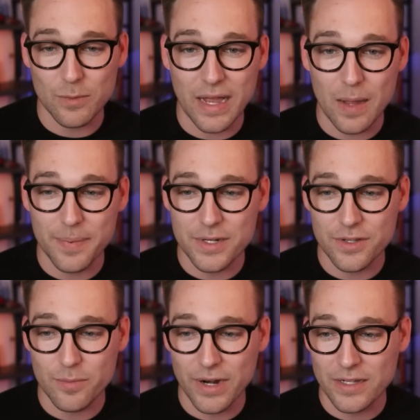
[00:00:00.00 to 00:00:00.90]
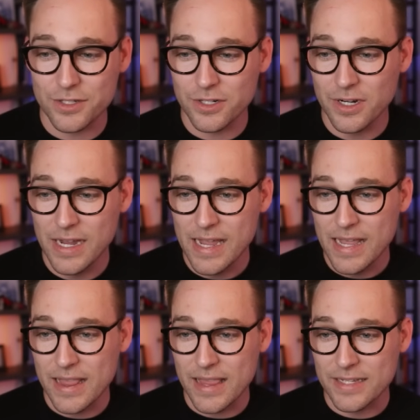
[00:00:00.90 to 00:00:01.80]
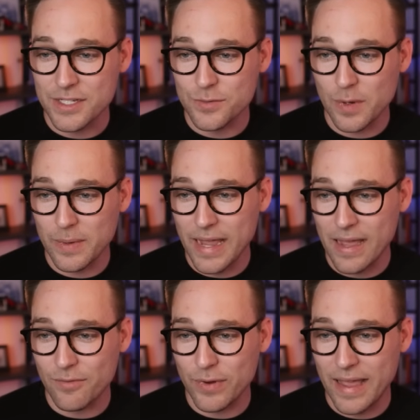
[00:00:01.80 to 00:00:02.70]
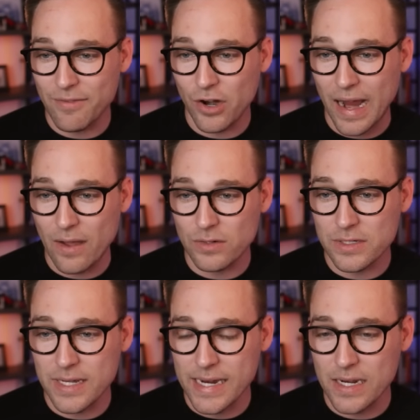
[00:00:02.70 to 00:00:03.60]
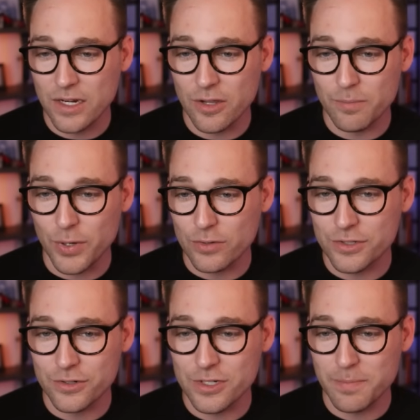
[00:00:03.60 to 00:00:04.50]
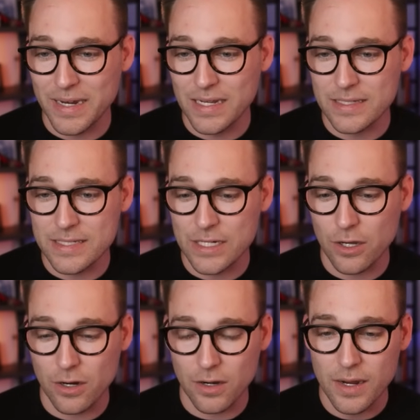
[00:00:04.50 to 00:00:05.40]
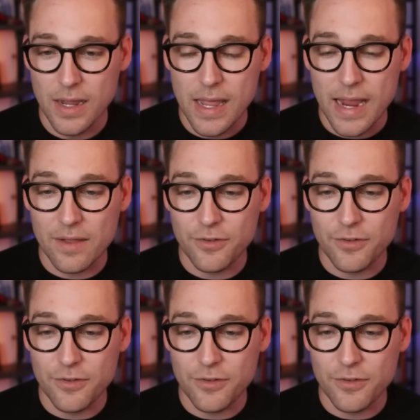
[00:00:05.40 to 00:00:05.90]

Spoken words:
hop into the browser, this is what we have. We have our outdated composer dependency card. And if